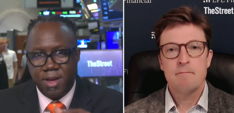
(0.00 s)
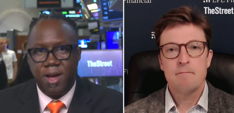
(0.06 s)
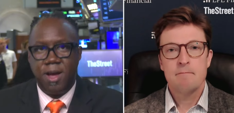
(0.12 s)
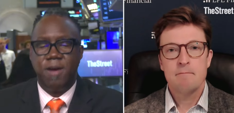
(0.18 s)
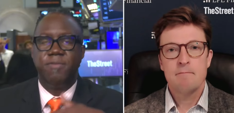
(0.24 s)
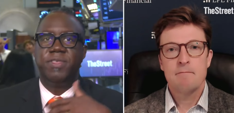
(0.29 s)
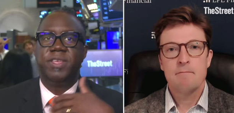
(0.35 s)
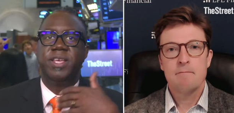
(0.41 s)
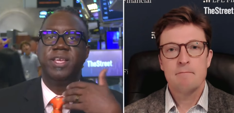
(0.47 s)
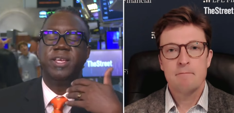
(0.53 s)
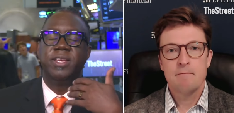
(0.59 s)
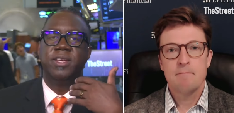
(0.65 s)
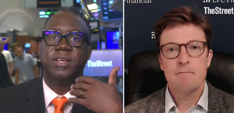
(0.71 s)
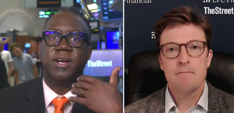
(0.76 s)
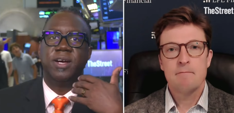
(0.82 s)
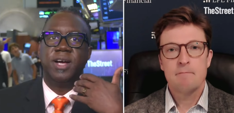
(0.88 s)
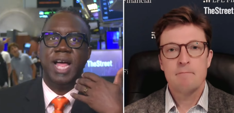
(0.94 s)
Speaker 1: of
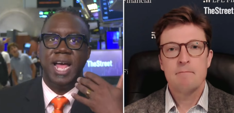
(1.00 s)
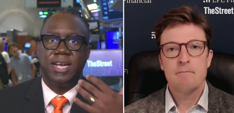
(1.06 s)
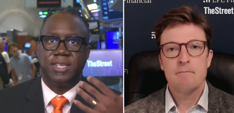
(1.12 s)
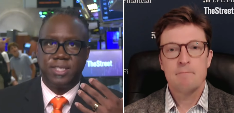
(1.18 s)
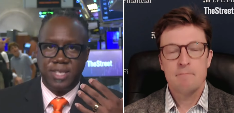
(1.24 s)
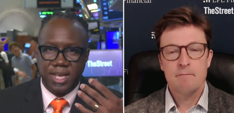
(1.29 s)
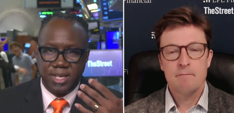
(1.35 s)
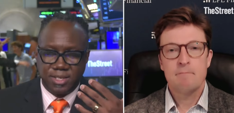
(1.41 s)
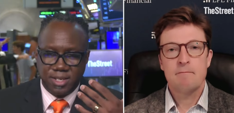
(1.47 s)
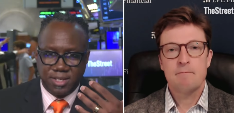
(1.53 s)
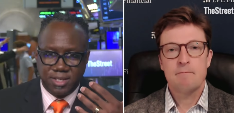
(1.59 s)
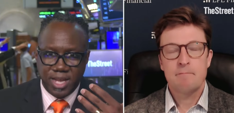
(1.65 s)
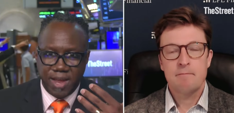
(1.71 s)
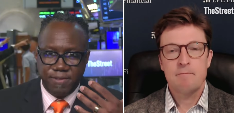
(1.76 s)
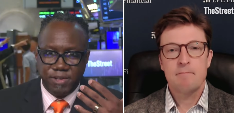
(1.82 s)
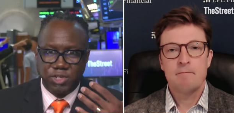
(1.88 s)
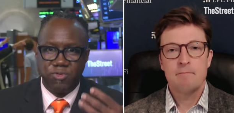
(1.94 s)
the uh, excess
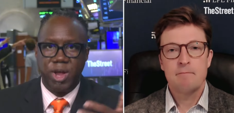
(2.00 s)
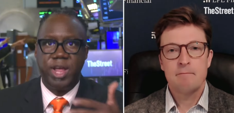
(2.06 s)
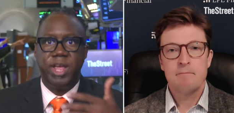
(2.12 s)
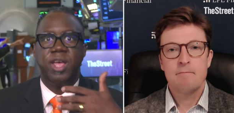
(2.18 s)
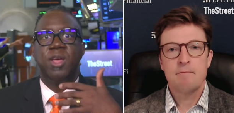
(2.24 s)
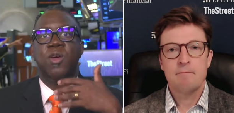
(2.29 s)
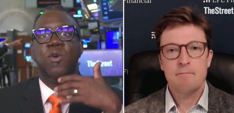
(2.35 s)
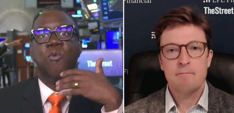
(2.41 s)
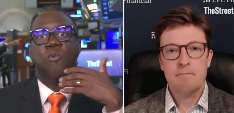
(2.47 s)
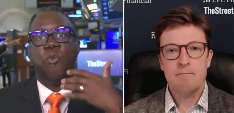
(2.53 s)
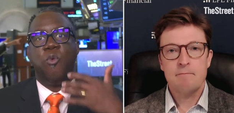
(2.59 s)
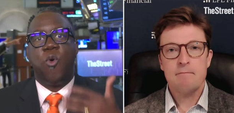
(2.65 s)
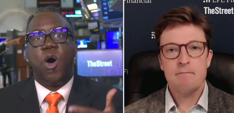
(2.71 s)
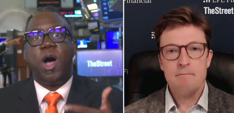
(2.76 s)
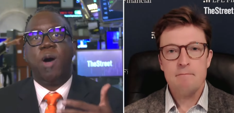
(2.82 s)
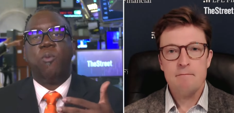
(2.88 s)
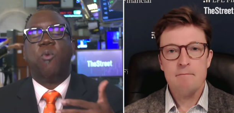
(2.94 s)
savings rate?
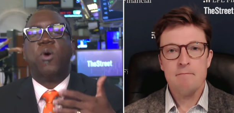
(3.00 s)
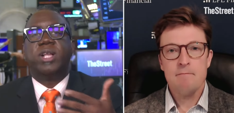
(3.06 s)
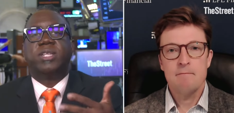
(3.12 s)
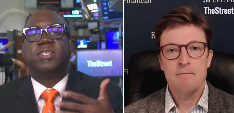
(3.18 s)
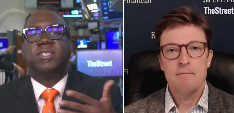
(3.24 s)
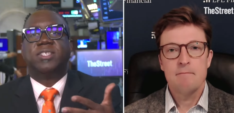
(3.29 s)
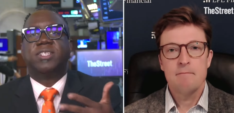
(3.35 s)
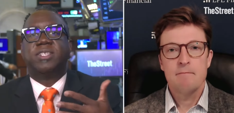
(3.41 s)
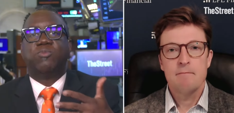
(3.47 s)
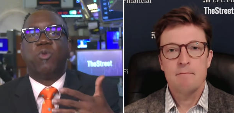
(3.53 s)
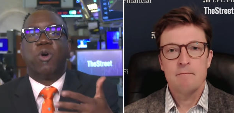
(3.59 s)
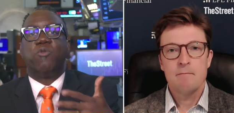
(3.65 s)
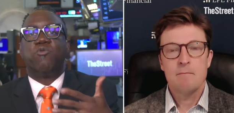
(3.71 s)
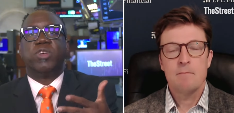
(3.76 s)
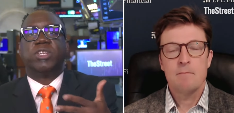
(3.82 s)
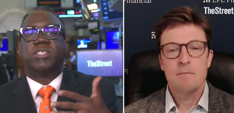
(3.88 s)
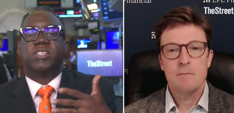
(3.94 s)
What does
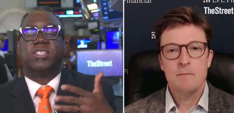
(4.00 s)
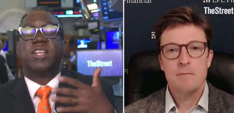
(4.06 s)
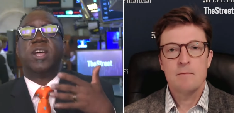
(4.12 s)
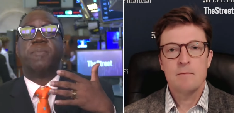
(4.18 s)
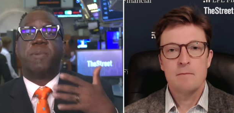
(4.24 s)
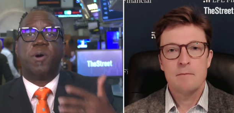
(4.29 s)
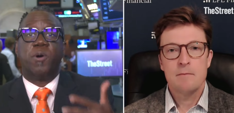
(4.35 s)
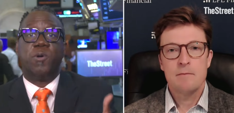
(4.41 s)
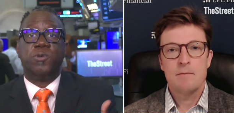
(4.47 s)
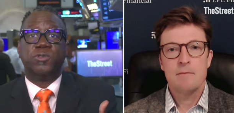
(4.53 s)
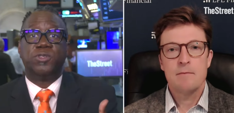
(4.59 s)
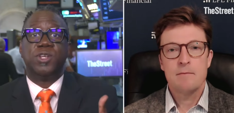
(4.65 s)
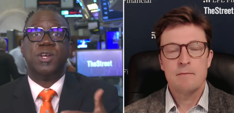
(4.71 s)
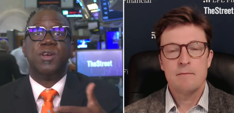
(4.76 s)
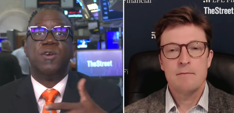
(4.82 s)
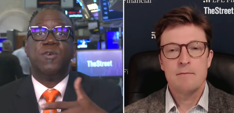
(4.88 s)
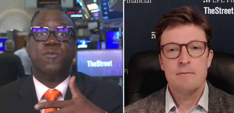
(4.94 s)
what risk does that pose
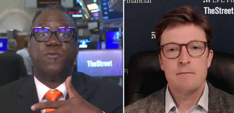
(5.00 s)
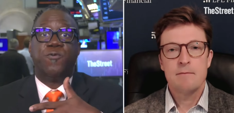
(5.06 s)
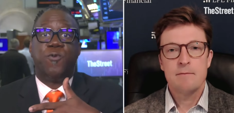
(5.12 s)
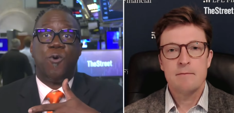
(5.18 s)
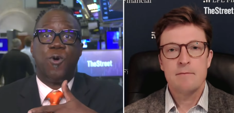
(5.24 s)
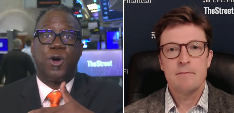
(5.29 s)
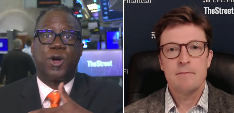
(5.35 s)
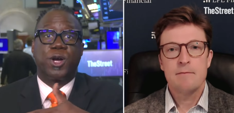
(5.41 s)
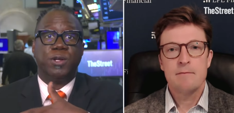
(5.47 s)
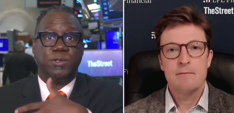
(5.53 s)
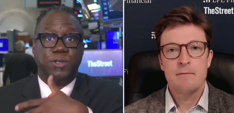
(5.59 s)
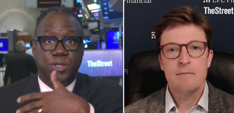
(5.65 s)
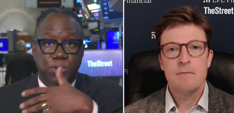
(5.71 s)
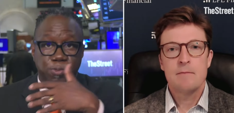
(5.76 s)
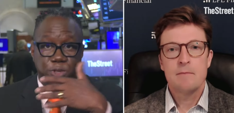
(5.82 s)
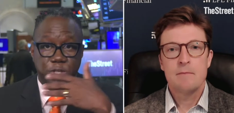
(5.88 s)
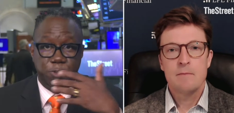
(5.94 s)
for
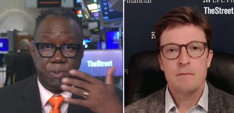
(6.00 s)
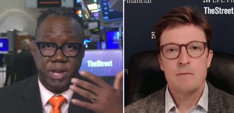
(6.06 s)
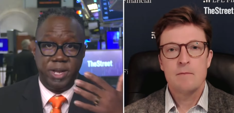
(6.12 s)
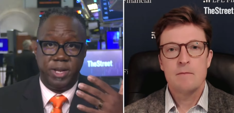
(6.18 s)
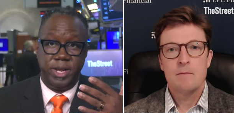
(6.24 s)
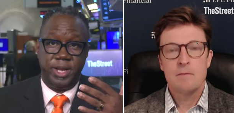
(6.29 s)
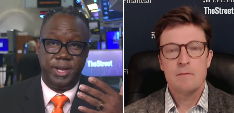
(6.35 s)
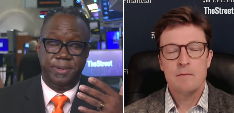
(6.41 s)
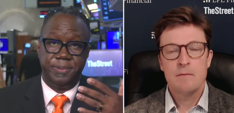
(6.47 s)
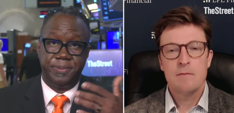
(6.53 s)
consumer spending?